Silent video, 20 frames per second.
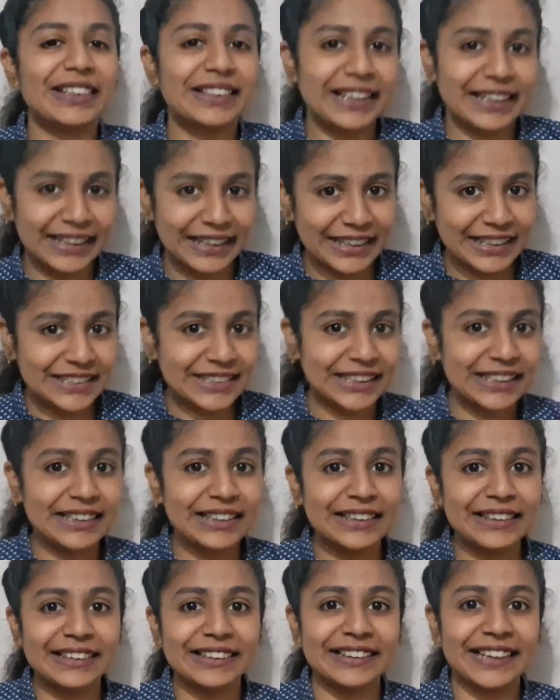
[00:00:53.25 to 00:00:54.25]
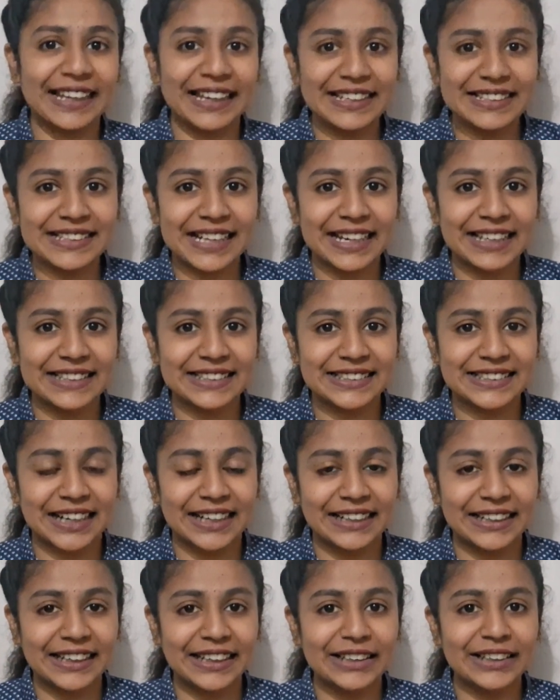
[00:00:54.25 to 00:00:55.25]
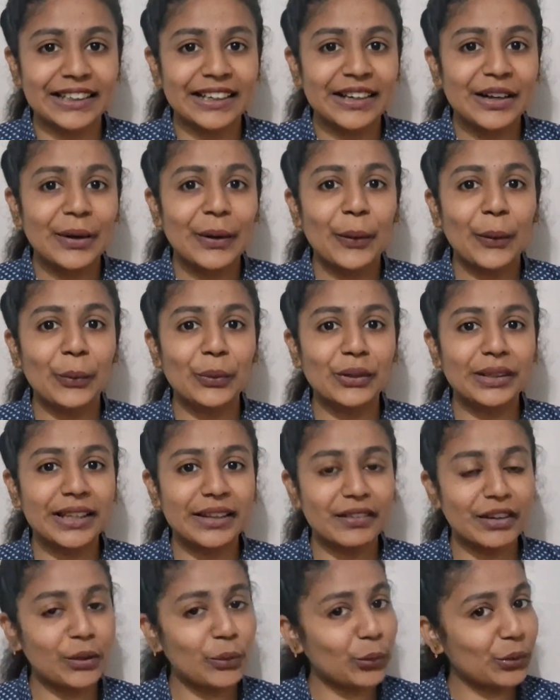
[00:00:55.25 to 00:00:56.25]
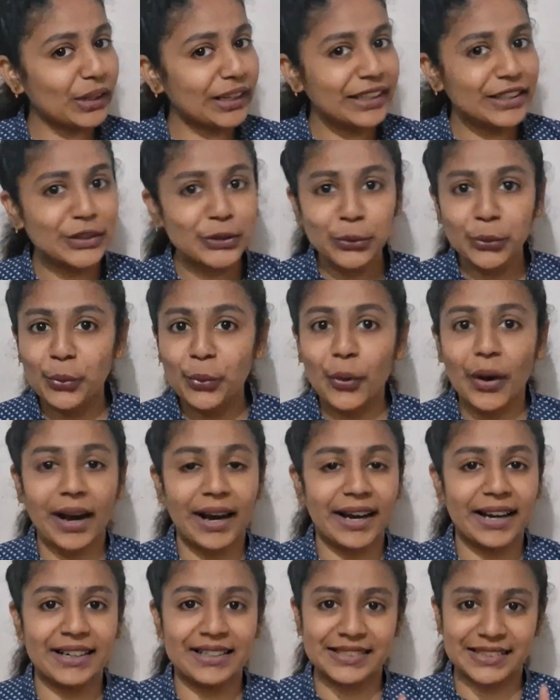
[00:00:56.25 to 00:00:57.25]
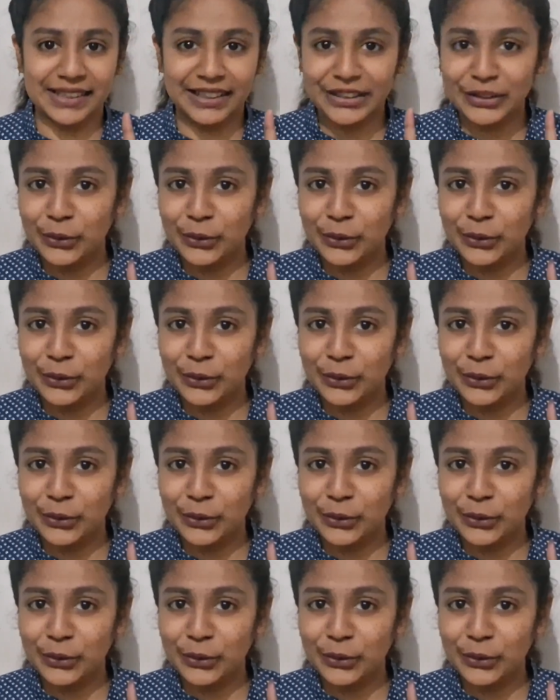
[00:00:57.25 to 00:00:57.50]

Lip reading: the initial days I started giving only 2 hours